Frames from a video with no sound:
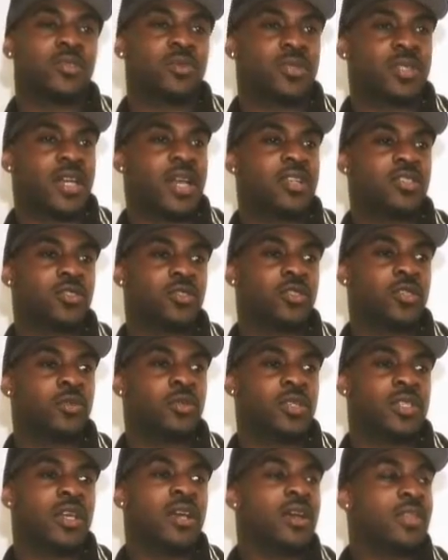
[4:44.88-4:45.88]
substantial
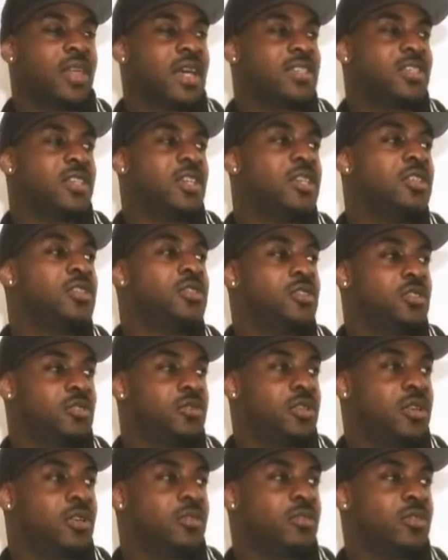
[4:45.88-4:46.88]
units. That's an
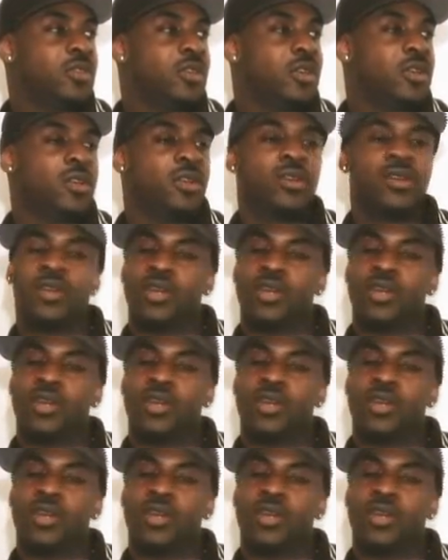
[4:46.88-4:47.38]
industry over there.